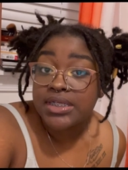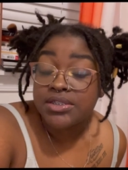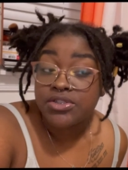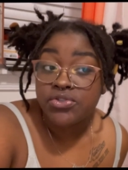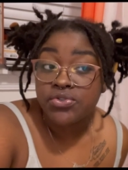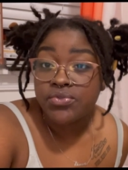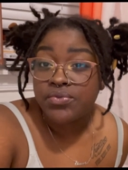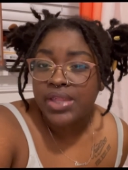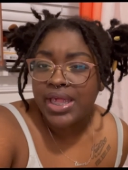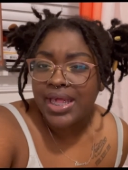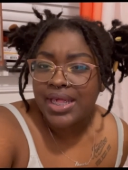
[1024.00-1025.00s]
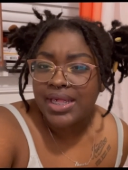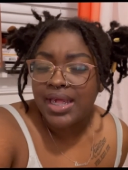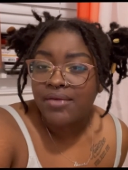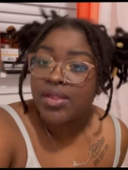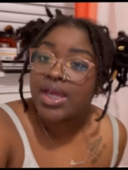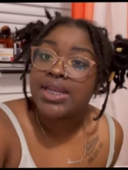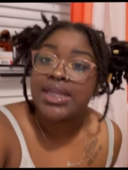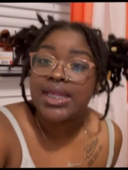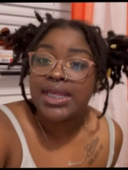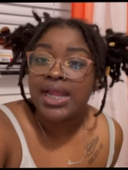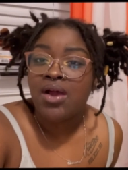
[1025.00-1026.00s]
to do that. I feel like I need to
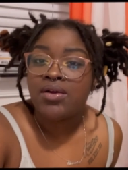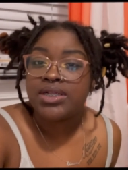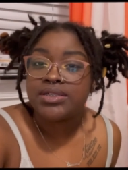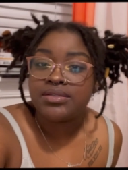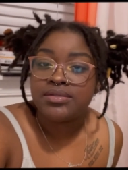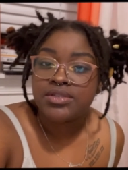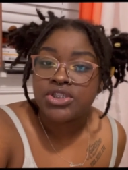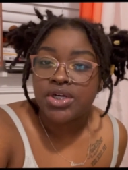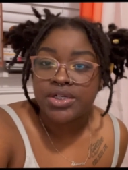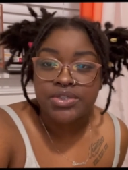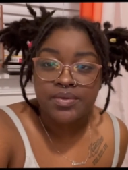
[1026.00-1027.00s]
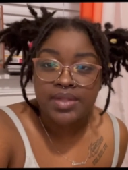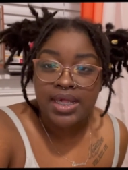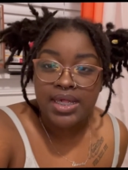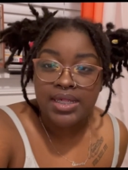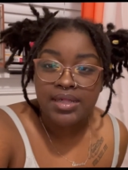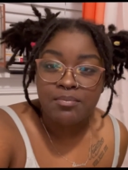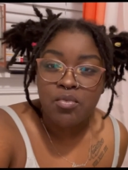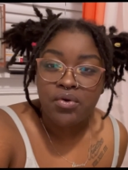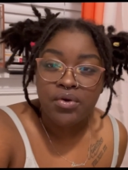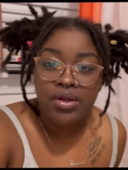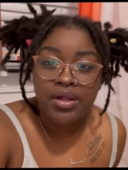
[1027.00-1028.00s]
get out and start doing that
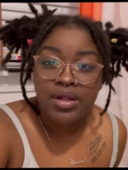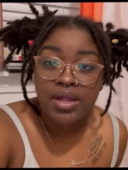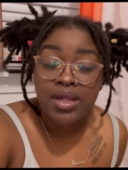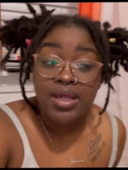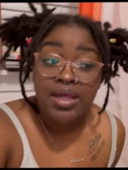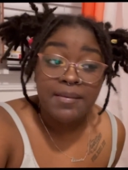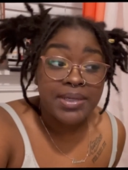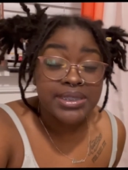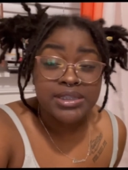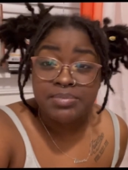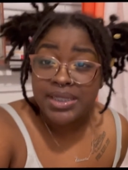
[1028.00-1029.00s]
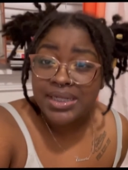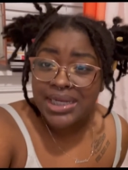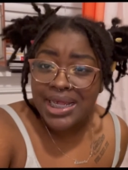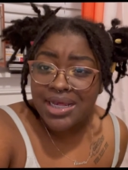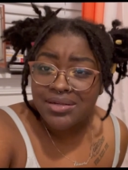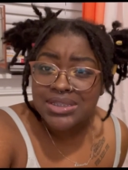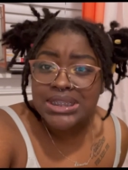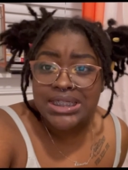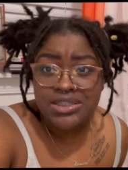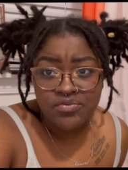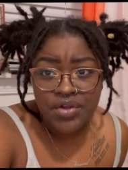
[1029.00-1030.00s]
more because being in the house
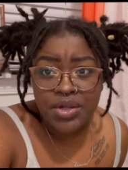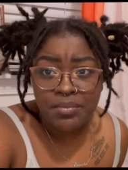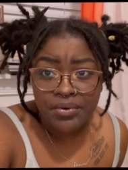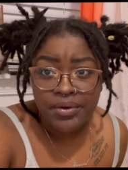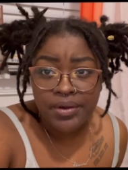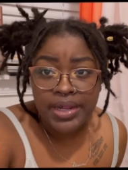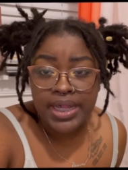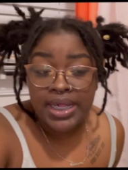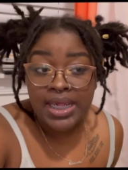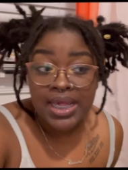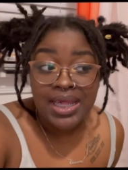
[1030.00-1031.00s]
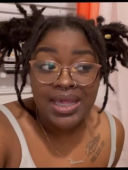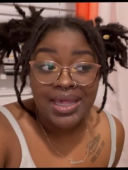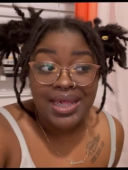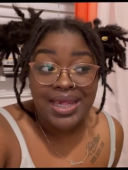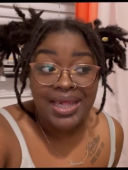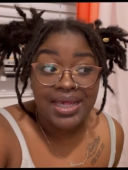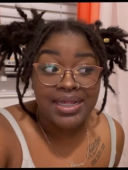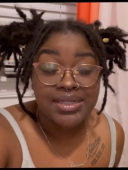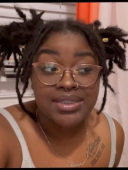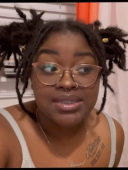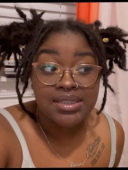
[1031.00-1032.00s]
is very boring
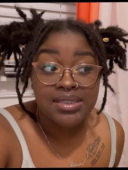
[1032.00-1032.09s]
and